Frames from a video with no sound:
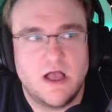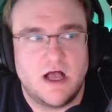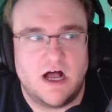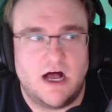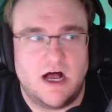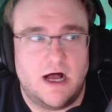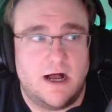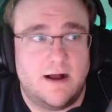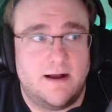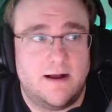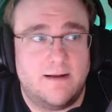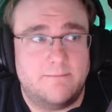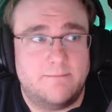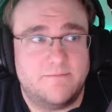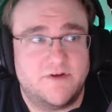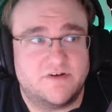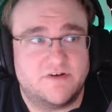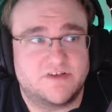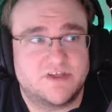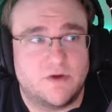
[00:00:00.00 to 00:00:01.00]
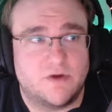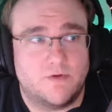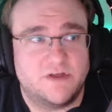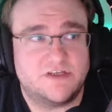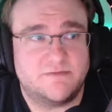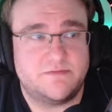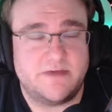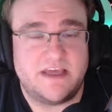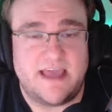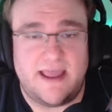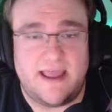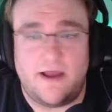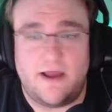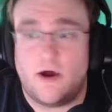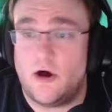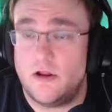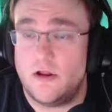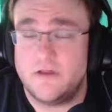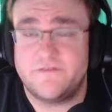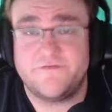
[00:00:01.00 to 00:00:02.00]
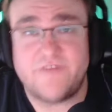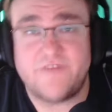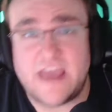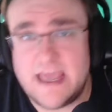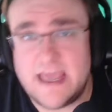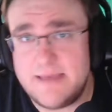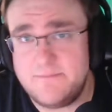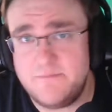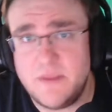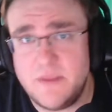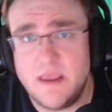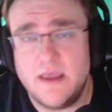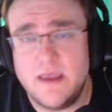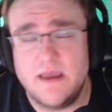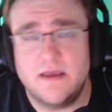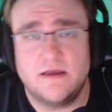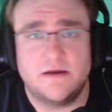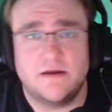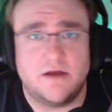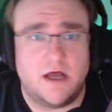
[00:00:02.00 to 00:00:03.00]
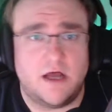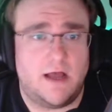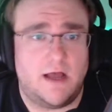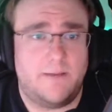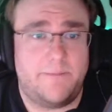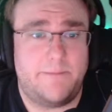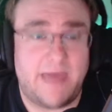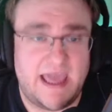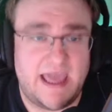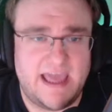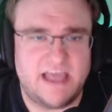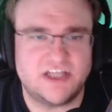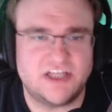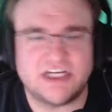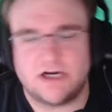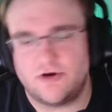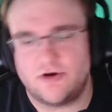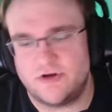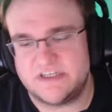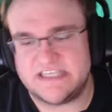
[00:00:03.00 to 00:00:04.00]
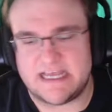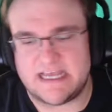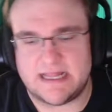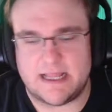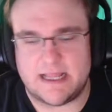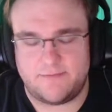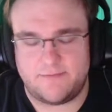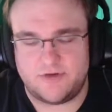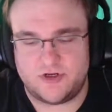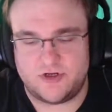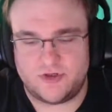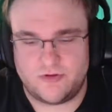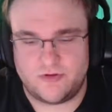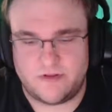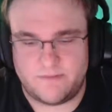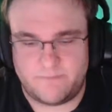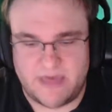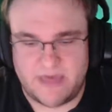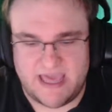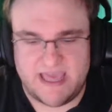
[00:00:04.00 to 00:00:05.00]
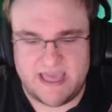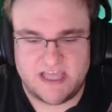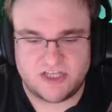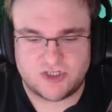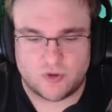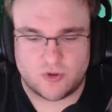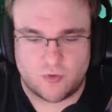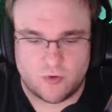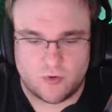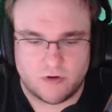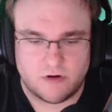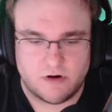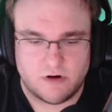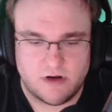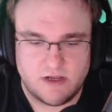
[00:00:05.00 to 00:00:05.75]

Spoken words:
There's going to be a Hall of Fame page. I don't know exactly how I'm going to do the page or